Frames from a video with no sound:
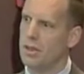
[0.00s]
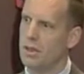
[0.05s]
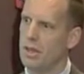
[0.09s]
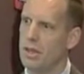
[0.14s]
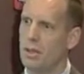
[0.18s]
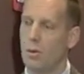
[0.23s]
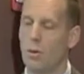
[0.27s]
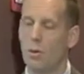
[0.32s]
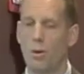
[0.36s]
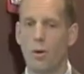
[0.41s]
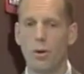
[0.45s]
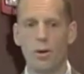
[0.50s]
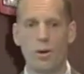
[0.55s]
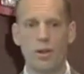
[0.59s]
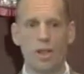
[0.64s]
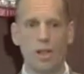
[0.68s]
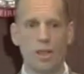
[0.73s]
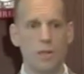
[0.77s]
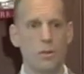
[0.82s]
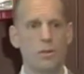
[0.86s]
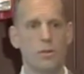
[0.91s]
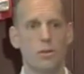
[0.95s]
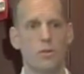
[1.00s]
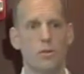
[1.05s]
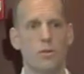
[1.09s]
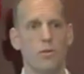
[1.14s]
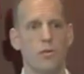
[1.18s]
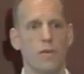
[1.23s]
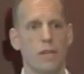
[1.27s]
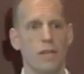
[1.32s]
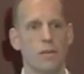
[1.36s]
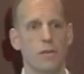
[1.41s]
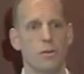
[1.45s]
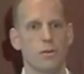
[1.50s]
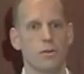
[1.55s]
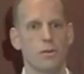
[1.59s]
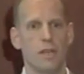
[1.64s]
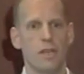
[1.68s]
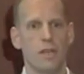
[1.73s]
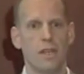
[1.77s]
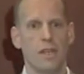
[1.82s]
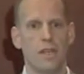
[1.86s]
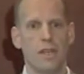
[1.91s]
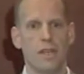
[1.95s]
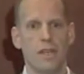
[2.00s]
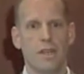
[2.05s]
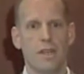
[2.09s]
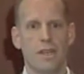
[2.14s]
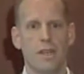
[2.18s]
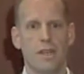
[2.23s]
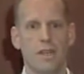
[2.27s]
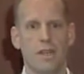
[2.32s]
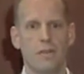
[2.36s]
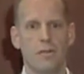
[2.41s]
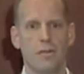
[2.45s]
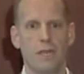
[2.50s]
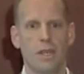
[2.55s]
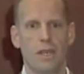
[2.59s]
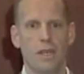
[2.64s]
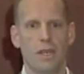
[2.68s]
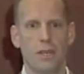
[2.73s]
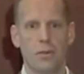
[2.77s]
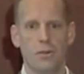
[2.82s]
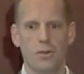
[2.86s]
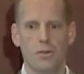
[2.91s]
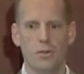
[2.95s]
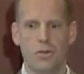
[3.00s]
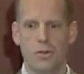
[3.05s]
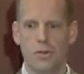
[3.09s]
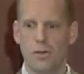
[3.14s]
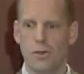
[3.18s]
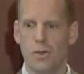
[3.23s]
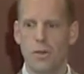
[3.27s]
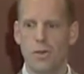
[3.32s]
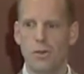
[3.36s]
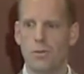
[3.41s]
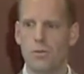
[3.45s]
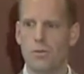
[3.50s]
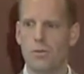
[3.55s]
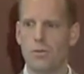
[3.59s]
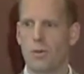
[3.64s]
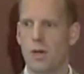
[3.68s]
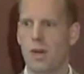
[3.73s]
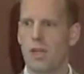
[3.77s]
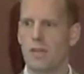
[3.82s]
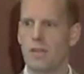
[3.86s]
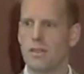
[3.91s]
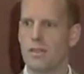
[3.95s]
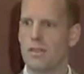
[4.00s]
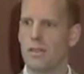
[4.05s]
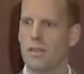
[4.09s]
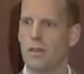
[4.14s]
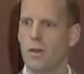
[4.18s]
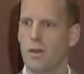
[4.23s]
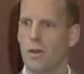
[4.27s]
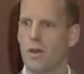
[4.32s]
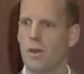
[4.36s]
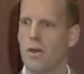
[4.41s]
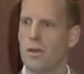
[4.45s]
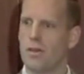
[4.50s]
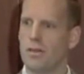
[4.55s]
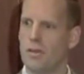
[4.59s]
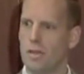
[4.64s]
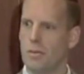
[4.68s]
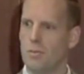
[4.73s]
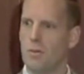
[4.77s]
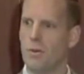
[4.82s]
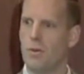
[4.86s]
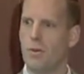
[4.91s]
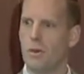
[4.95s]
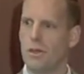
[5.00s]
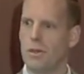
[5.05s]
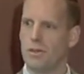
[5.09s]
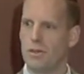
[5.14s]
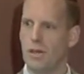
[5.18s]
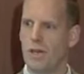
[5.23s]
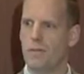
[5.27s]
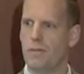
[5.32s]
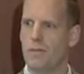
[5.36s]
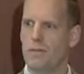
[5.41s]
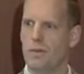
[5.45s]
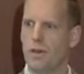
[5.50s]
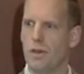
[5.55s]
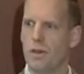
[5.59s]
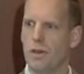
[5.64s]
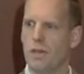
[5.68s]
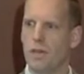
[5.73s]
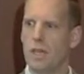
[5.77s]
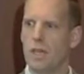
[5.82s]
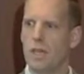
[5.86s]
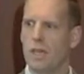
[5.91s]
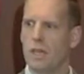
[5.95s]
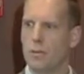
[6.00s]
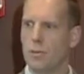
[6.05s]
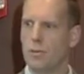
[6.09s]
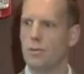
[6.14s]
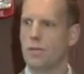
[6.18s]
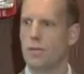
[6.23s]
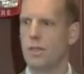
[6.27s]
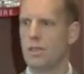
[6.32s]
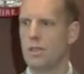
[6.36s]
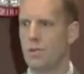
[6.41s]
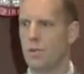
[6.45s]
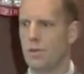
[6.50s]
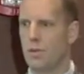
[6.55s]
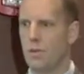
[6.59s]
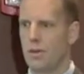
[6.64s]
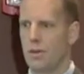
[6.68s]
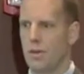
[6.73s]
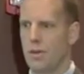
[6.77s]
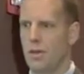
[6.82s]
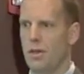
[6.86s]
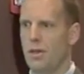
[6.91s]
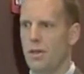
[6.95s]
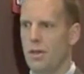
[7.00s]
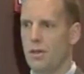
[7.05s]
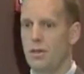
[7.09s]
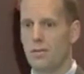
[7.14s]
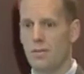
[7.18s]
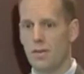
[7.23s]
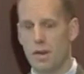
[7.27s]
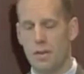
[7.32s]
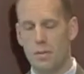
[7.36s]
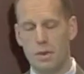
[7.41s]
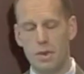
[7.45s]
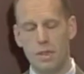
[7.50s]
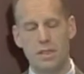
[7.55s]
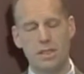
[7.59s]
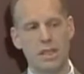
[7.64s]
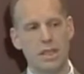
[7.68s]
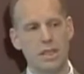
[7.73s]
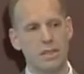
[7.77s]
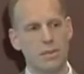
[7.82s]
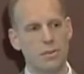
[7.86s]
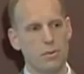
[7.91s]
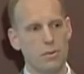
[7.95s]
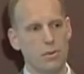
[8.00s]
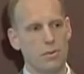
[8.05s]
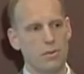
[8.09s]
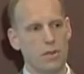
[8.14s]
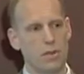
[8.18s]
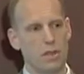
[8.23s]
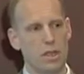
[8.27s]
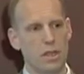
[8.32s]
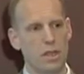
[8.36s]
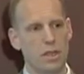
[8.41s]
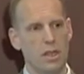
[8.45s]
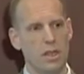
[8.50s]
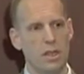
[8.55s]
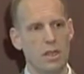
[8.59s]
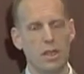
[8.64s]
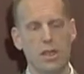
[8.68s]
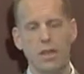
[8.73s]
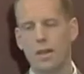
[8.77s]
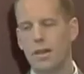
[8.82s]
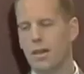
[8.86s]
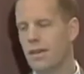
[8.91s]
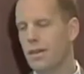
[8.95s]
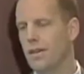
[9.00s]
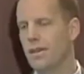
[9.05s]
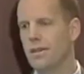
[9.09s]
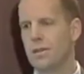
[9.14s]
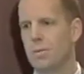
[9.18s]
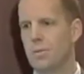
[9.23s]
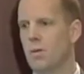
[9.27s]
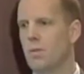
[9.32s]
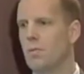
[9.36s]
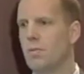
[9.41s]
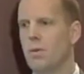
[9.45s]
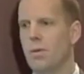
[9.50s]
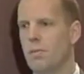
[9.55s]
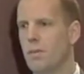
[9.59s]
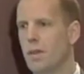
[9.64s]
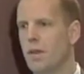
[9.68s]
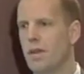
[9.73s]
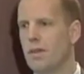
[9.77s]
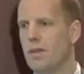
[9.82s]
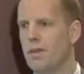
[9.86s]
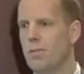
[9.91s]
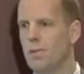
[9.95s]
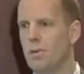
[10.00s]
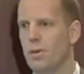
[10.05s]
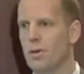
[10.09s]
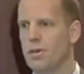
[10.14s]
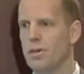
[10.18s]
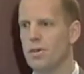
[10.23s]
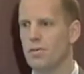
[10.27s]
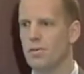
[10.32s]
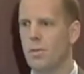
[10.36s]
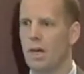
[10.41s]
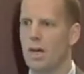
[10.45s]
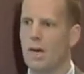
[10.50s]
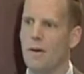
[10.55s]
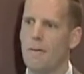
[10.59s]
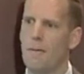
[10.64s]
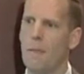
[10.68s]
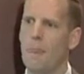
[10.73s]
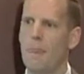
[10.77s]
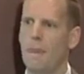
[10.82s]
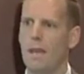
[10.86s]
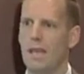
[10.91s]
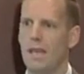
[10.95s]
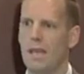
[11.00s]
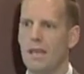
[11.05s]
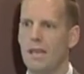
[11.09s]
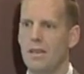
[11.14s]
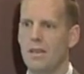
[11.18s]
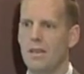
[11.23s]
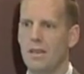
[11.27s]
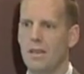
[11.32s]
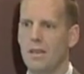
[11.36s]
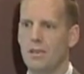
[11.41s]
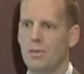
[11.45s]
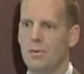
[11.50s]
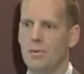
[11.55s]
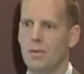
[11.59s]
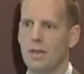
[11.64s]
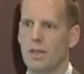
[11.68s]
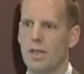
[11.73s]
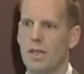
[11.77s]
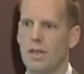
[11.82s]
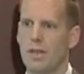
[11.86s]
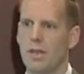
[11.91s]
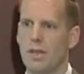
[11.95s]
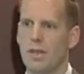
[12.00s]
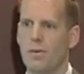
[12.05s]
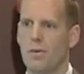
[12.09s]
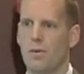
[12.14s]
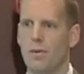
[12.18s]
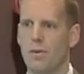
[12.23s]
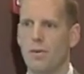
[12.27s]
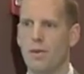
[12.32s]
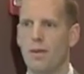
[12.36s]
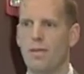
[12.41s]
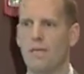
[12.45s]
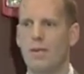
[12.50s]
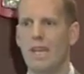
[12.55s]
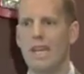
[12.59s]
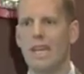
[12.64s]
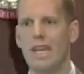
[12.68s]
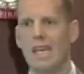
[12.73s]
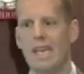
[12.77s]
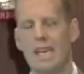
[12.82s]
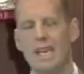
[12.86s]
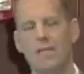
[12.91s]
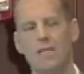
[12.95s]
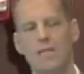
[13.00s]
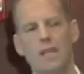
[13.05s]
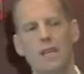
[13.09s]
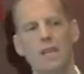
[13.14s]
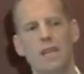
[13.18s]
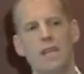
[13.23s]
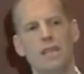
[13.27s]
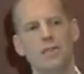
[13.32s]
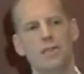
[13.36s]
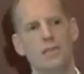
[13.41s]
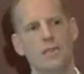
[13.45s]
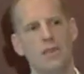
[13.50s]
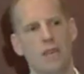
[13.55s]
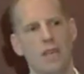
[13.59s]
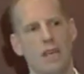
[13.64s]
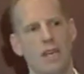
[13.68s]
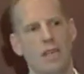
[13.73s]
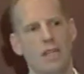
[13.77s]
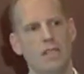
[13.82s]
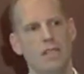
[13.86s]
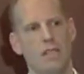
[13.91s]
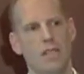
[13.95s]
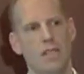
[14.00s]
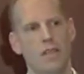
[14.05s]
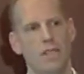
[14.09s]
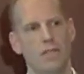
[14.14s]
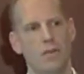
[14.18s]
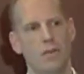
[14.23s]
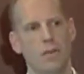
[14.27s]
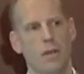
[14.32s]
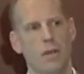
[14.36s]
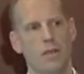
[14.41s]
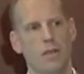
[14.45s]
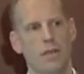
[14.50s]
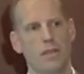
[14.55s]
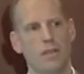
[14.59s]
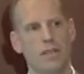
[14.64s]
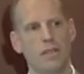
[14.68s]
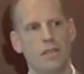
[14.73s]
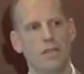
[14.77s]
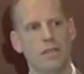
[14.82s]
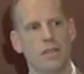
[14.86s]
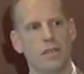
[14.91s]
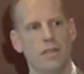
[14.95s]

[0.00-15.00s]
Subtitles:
in, or do they use their own vehicles? Do they use their own trucks and cars and employees driving those cars to transport the goods from, in this case, Northern Virginia, suburban Maryland works as well, into the district for delivery? If the answer to that is yes, well then,